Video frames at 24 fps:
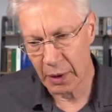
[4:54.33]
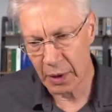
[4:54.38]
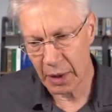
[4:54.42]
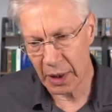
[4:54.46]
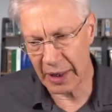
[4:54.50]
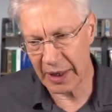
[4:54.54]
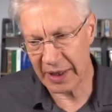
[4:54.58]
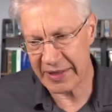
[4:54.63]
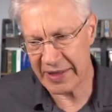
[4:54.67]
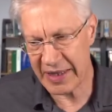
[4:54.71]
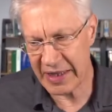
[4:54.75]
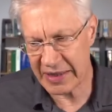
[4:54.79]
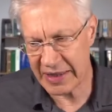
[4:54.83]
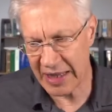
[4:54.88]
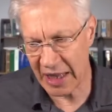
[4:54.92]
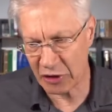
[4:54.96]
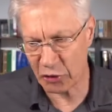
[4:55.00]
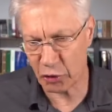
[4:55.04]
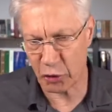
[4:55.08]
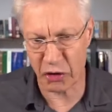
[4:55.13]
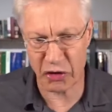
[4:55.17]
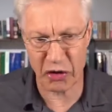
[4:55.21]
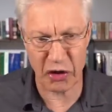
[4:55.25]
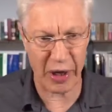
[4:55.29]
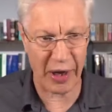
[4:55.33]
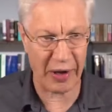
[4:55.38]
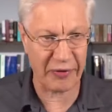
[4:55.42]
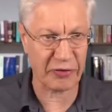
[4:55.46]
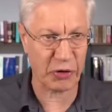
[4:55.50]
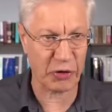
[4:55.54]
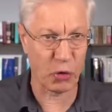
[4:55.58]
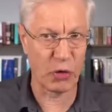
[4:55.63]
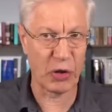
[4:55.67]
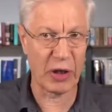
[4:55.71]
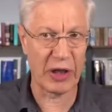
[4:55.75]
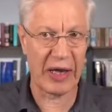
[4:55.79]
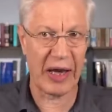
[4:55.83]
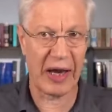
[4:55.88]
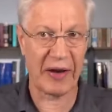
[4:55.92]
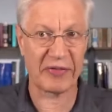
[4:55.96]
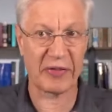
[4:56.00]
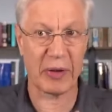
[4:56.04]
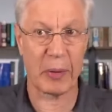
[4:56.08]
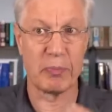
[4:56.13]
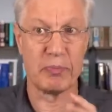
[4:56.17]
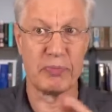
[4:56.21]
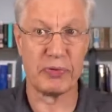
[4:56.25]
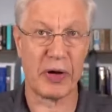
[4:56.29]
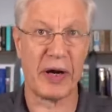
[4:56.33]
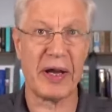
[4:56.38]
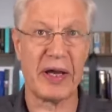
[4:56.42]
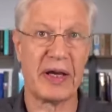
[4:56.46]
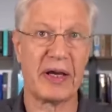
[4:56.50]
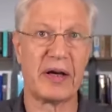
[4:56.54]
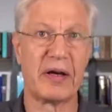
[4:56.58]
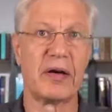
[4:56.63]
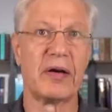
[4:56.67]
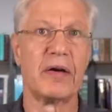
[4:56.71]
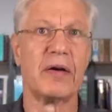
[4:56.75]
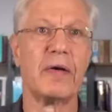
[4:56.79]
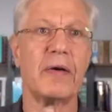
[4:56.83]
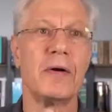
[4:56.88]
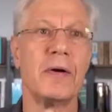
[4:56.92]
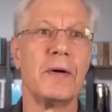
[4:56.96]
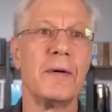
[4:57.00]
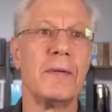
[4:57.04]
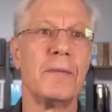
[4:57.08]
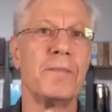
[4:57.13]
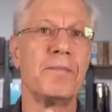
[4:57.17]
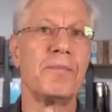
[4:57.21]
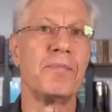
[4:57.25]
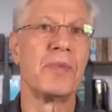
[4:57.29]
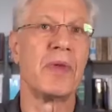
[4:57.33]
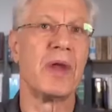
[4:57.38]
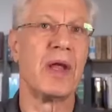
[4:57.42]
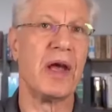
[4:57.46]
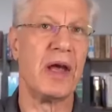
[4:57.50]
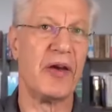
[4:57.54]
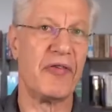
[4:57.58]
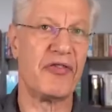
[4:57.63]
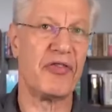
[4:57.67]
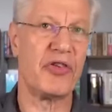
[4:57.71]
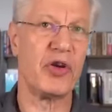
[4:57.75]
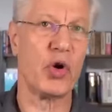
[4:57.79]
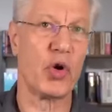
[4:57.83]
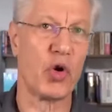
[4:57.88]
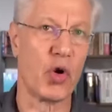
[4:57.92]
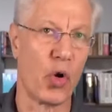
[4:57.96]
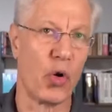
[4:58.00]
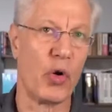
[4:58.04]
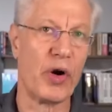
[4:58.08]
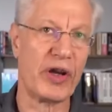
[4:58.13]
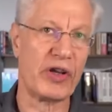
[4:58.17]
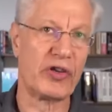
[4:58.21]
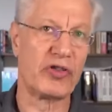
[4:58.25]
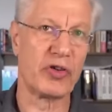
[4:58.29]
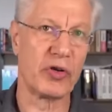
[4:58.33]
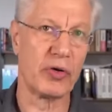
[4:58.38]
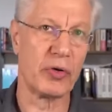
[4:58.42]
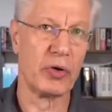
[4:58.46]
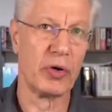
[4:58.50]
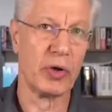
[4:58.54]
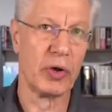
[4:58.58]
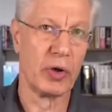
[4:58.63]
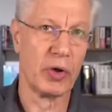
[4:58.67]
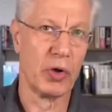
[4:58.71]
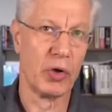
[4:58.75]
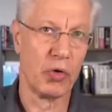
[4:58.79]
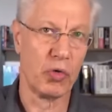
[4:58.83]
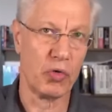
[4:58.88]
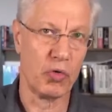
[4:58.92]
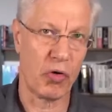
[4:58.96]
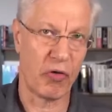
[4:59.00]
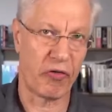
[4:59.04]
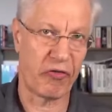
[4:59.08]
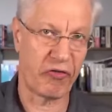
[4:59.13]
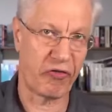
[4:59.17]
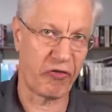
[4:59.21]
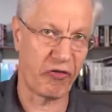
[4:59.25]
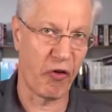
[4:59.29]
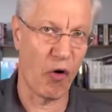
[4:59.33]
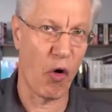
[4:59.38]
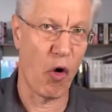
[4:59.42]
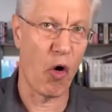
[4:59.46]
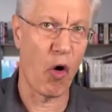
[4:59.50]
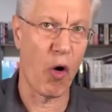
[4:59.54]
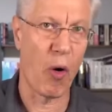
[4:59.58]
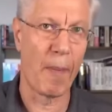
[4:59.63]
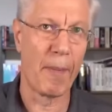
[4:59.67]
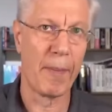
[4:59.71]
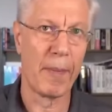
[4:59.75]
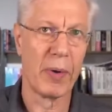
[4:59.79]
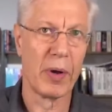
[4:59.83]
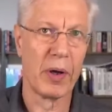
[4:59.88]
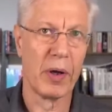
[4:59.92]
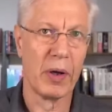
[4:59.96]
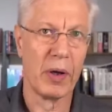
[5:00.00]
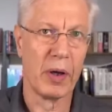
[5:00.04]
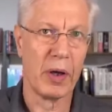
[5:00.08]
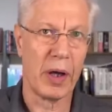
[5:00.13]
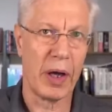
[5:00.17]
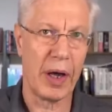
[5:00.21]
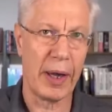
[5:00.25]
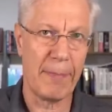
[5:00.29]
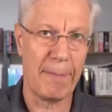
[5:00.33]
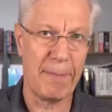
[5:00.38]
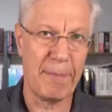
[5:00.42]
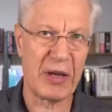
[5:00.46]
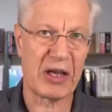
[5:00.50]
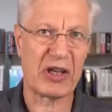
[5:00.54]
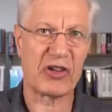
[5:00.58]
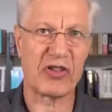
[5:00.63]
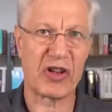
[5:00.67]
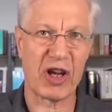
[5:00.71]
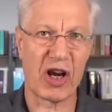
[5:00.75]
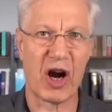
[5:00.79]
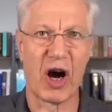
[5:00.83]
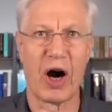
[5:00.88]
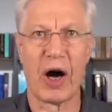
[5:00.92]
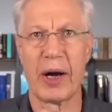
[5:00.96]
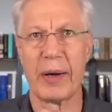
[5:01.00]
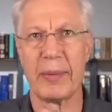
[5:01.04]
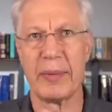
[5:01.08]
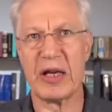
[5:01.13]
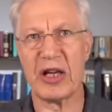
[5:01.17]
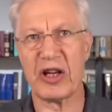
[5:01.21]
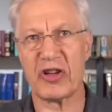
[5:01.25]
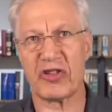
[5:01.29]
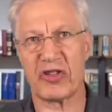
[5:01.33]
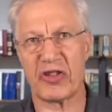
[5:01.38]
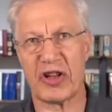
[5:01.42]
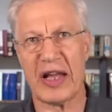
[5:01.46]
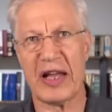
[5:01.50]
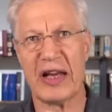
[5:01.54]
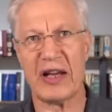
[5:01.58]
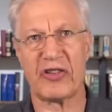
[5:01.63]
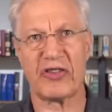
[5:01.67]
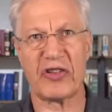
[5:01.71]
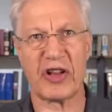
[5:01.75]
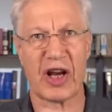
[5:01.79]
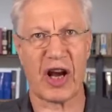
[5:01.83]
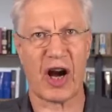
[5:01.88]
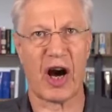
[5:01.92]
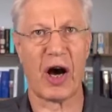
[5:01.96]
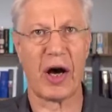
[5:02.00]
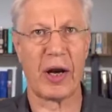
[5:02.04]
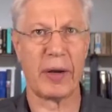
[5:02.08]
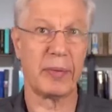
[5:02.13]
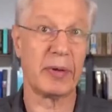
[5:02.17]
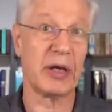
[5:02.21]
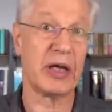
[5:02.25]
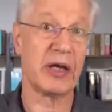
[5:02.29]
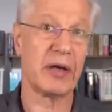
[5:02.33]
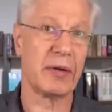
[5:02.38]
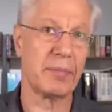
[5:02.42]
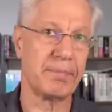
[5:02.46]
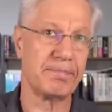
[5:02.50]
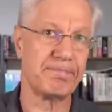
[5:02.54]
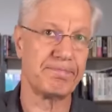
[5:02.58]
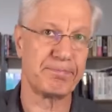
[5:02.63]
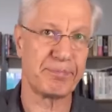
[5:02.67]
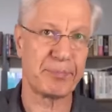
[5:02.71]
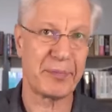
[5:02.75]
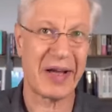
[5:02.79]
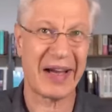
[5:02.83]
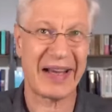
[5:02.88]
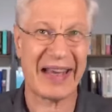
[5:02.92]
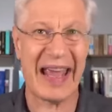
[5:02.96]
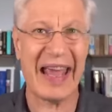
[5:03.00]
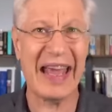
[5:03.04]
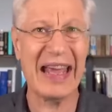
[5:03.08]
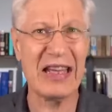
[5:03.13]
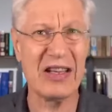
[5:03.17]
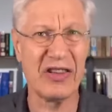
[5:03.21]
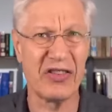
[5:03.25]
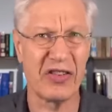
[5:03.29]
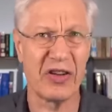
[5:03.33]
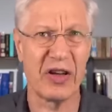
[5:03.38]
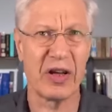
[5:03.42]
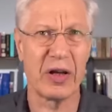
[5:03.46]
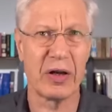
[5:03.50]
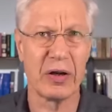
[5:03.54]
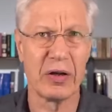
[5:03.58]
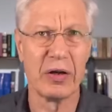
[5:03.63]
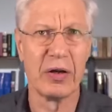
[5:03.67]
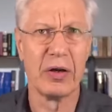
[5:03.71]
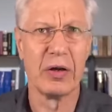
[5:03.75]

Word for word: And I think that's what you have to really have to break if you're going to reform a mixed economy, a statist economy, a Keynesian